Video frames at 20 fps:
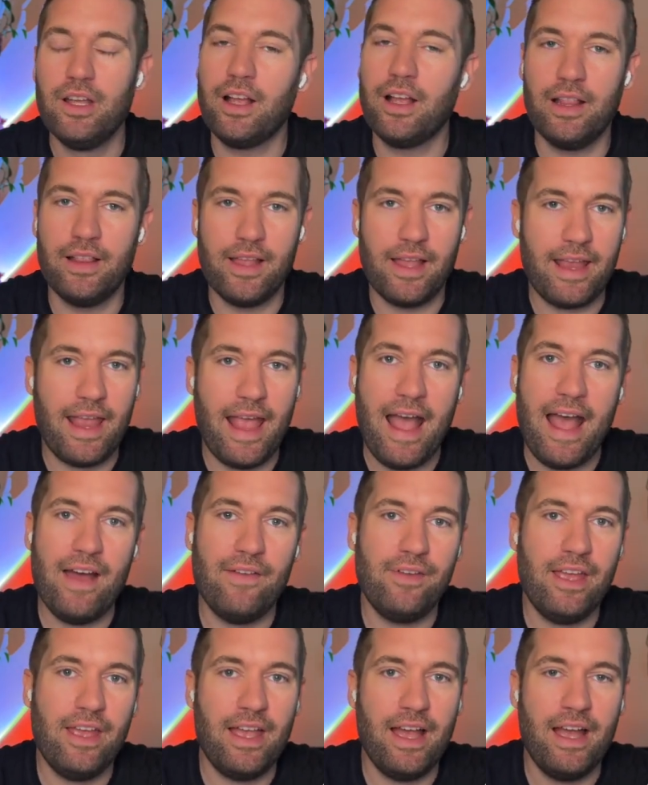like
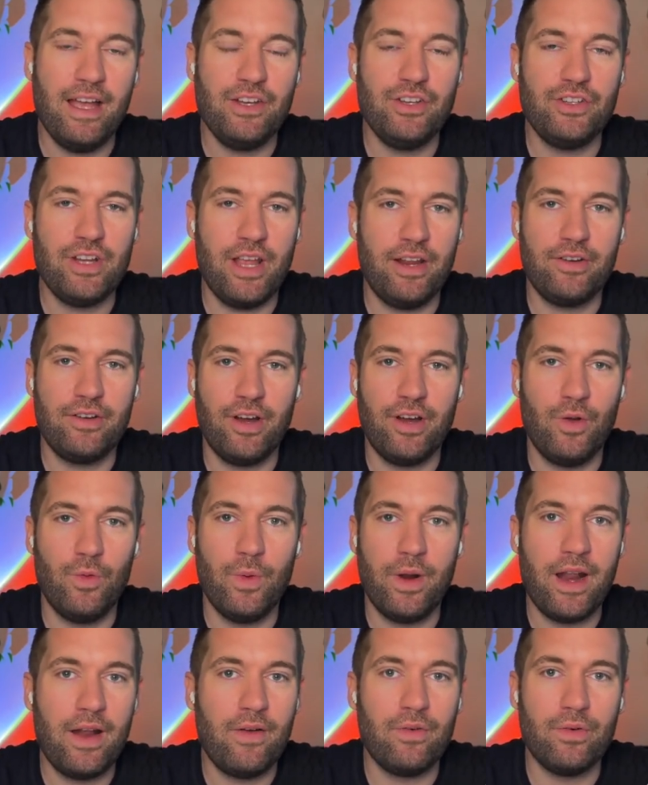have AI generate
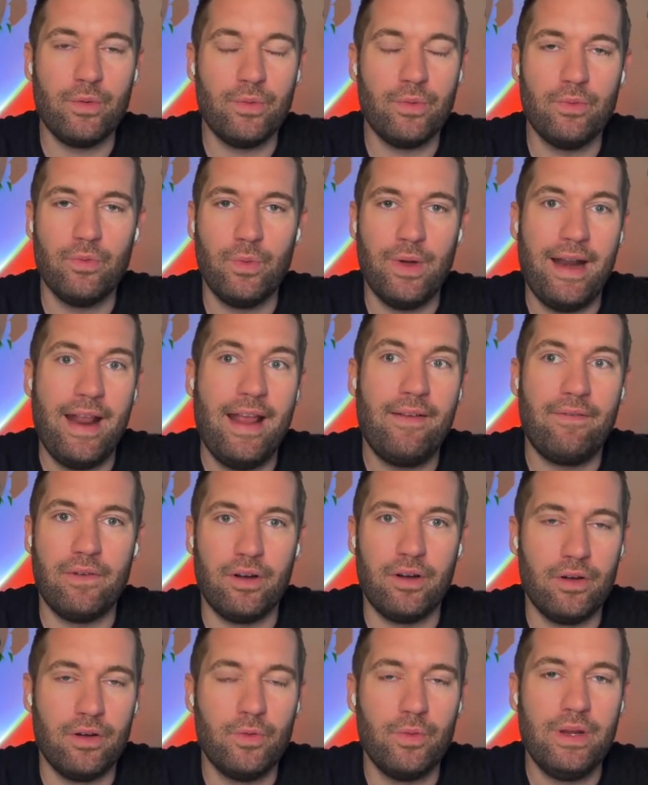whatever.